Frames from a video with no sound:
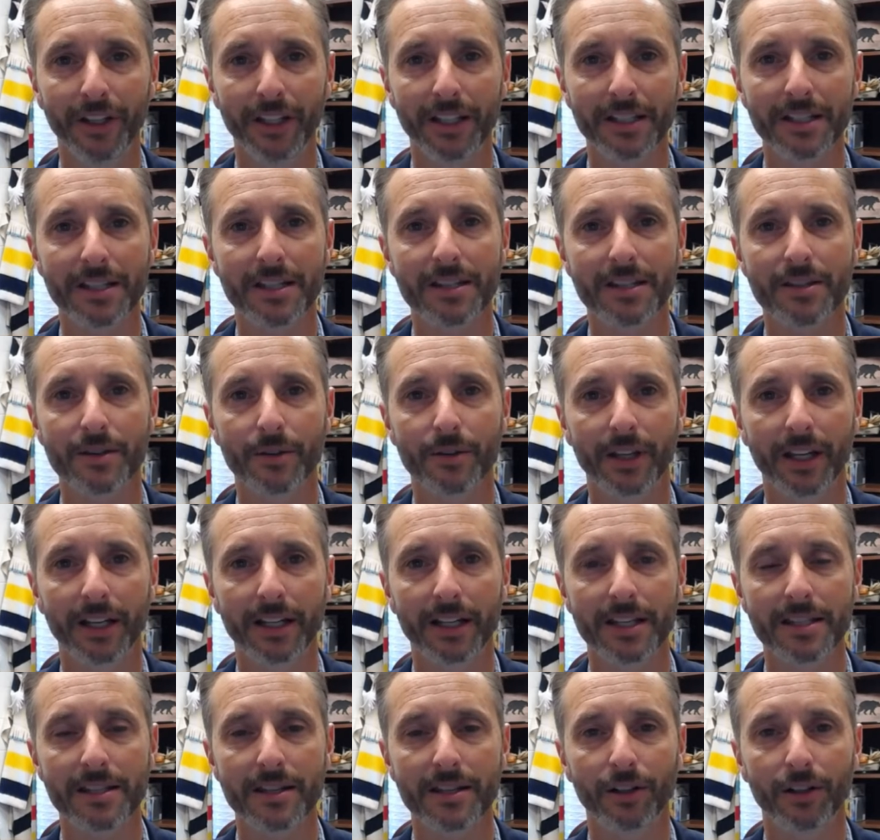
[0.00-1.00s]
event. So
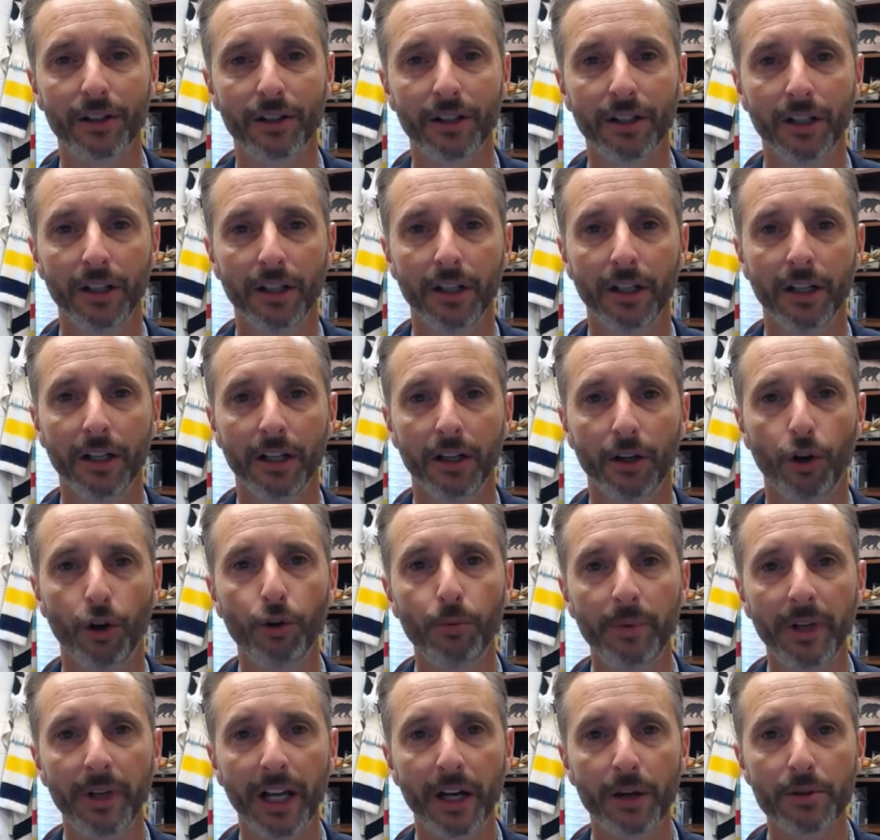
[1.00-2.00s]
that is our
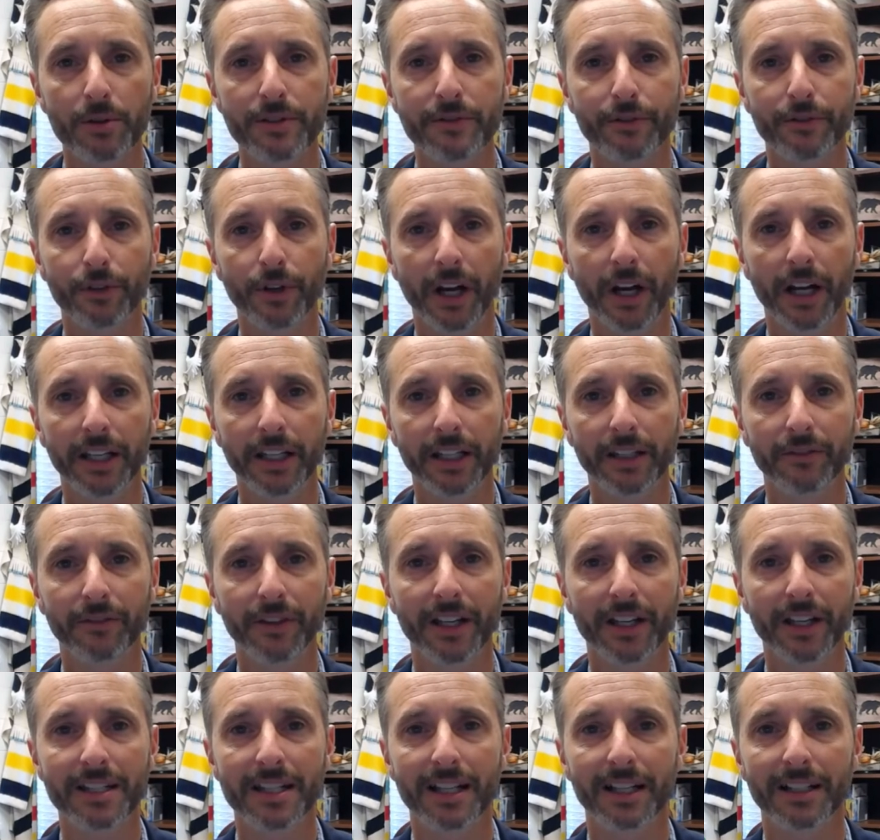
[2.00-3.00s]
open house variety event.